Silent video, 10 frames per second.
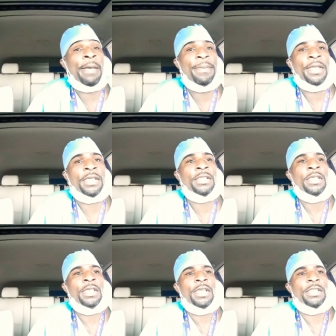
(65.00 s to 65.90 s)
opinion,
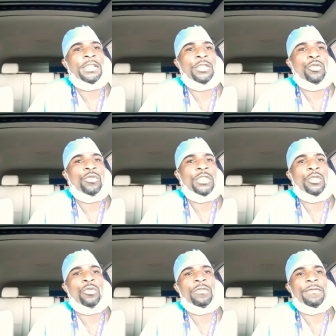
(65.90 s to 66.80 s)
it's a
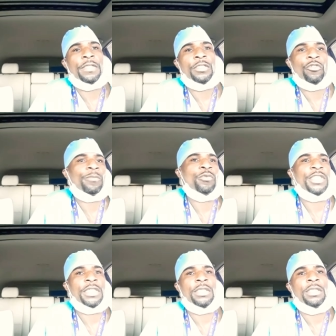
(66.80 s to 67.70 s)
lose-lose for Triple
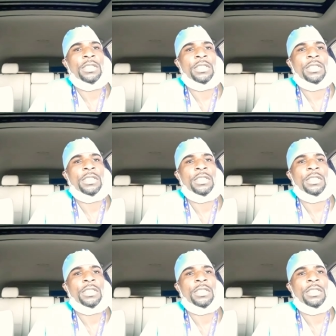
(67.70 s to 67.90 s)
G.